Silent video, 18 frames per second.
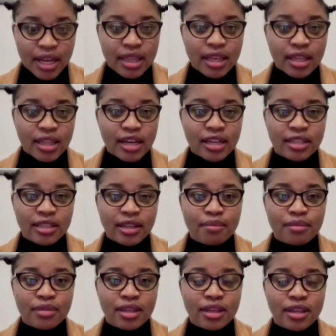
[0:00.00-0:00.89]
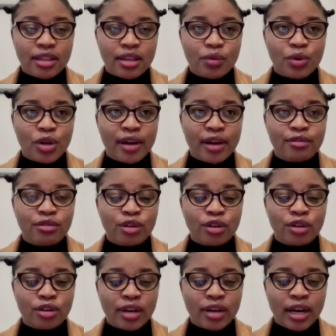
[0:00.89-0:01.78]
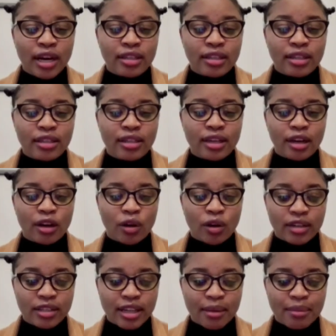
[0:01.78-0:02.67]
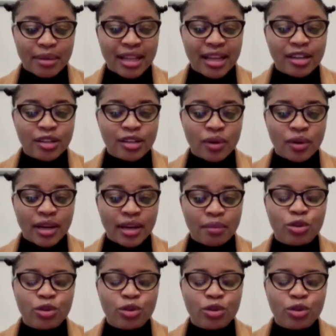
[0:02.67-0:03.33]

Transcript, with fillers: I think that is something that we have to look at in the long term. And that is why